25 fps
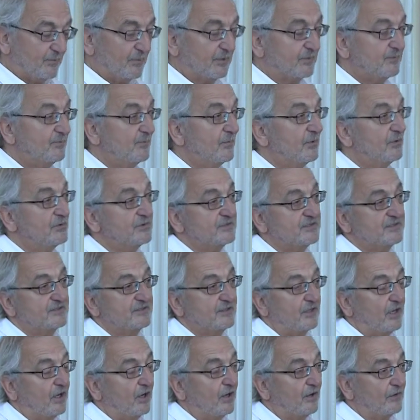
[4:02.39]
but
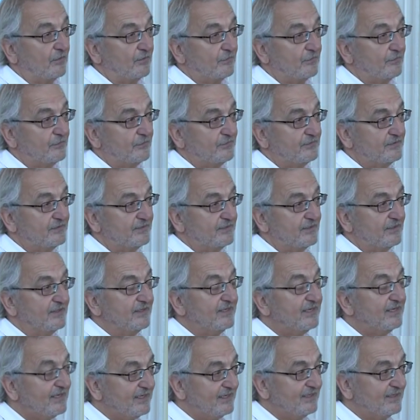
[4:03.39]
most of the
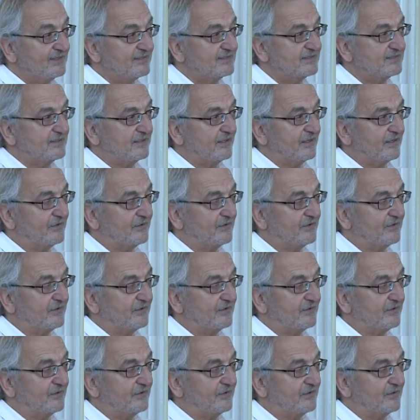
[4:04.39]
needs